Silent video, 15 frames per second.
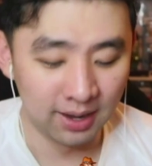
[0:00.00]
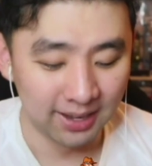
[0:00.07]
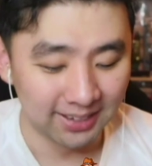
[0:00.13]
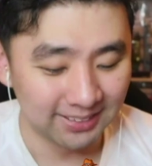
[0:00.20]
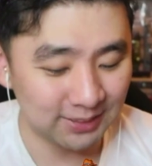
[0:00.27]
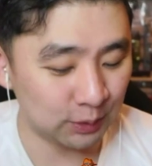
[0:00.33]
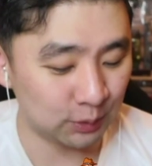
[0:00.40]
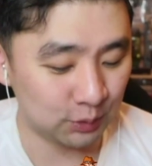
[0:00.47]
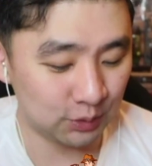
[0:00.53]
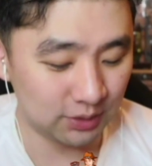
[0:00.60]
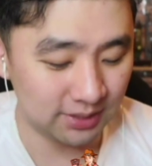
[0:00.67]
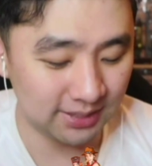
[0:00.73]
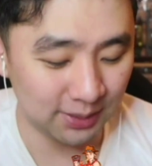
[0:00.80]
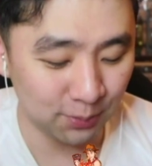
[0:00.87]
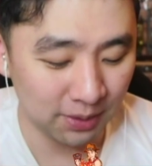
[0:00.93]
Dude, do you
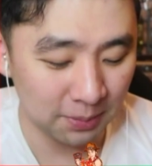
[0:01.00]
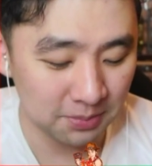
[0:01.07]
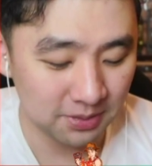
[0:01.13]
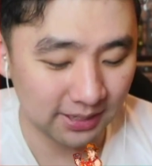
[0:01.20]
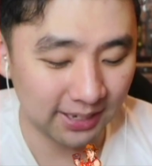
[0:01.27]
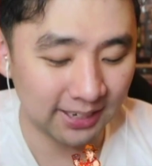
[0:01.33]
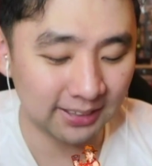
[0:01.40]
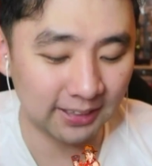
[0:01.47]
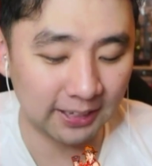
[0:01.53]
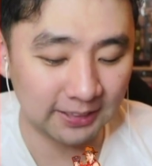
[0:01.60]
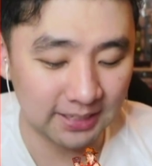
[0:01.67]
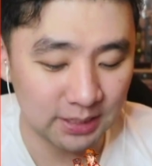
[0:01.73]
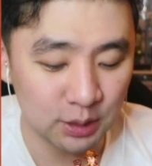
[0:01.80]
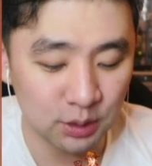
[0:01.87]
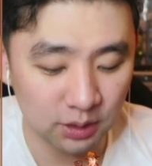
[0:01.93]
see what I'm saying? Like,
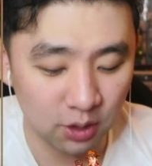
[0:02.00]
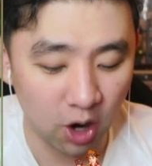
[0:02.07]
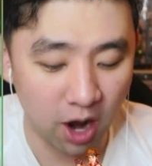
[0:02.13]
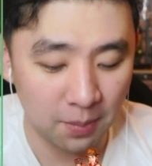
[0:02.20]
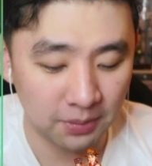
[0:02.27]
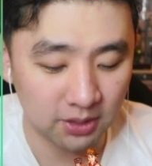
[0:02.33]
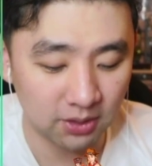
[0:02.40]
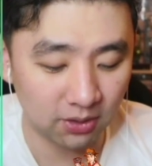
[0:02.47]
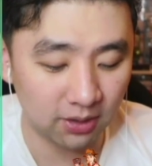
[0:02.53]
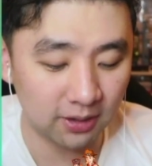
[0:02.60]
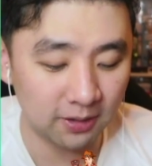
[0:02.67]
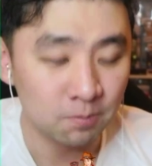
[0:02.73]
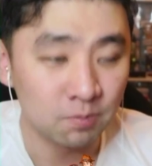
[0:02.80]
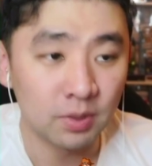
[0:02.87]
this is a common card,